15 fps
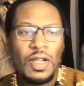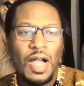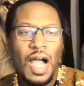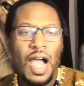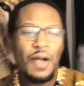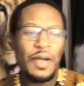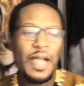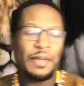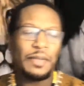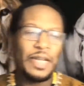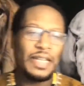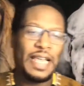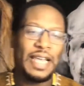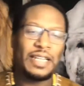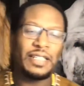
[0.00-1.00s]
All right,
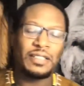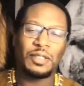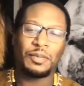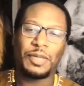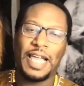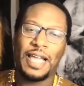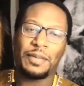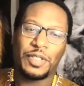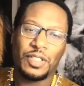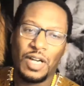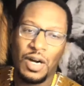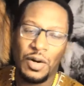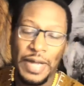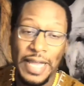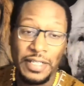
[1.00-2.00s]
man, that is the Black
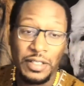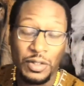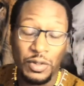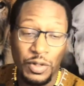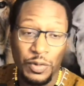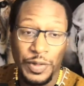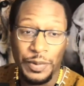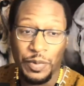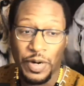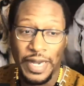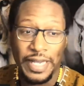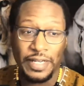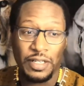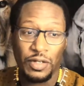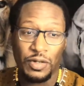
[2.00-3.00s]
Bazaar. We're actually doing a
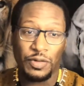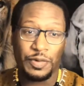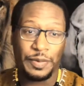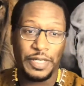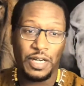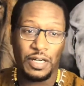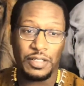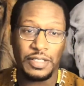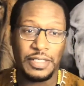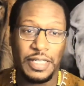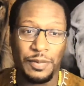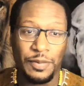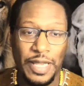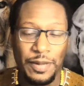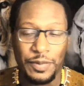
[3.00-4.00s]
rebranding, going from
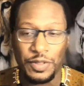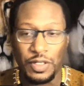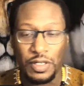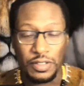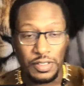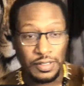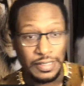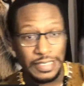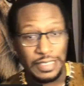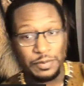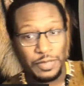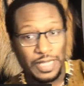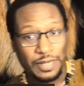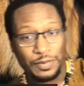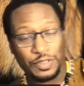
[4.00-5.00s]
ERGJ Black Bazaar to the
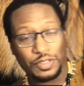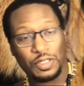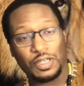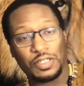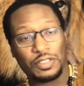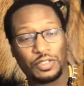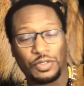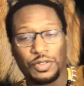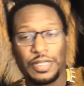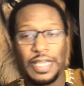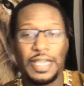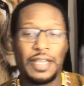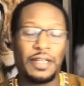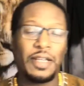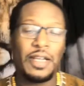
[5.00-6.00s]
Black Bazaar, so you
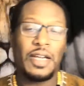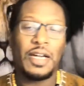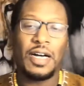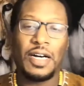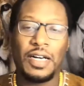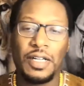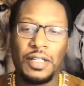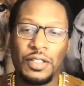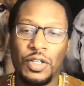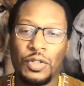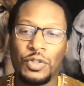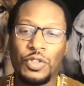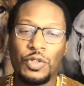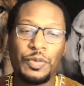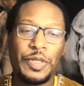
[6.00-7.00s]
can
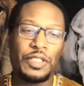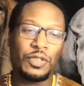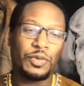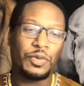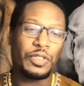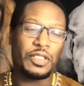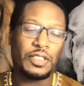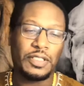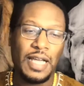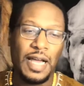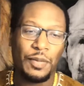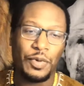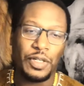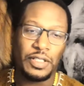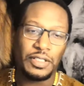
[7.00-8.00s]
do business with us,
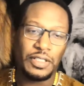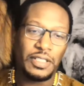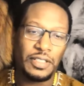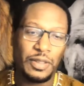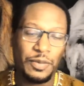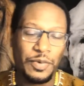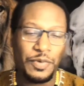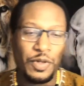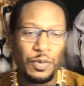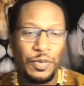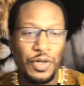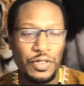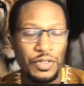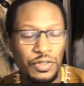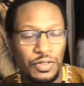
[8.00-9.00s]
shop with us, get some of your
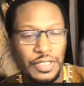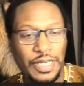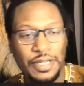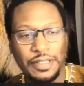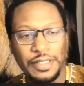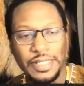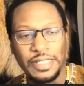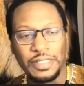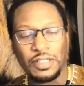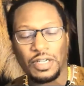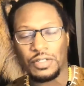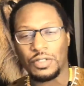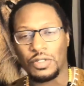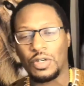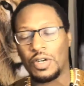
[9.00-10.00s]
personal care needs.
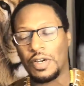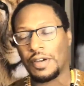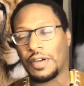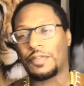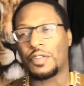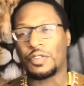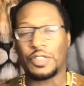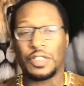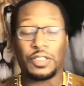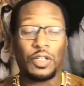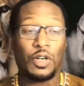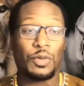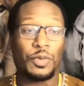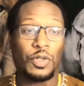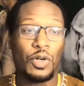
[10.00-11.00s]
Also, our Afrocentric
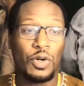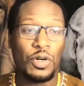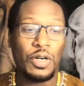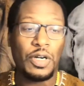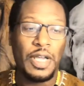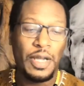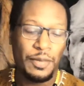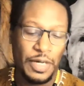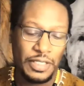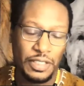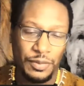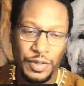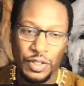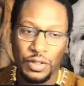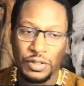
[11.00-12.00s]
home decor by
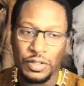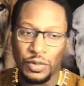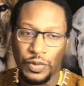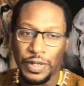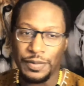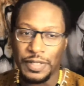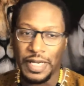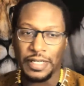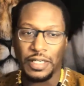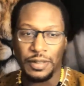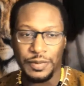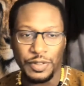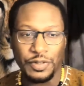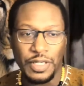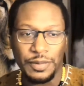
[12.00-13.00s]
simply going to the website
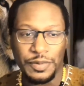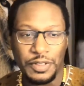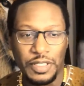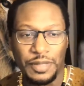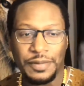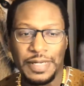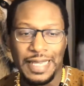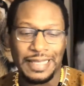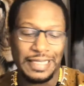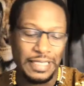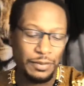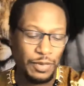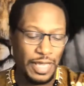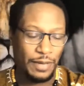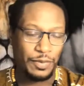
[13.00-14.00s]

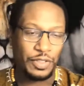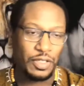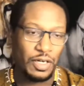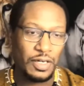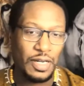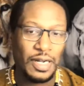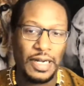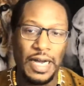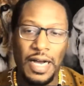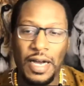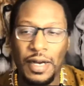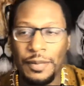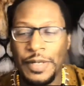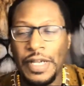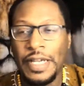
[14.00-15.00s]

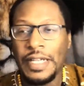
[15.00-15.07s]
www.theblackbazaar.com,